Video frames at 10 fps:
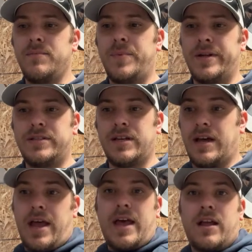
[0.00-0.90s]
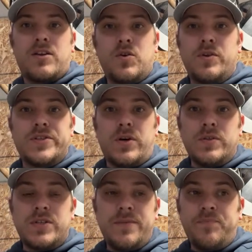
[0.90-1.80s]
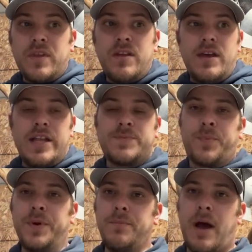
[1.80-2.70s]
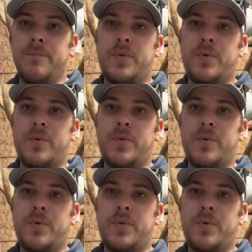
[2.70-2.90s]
But I got good results. I'm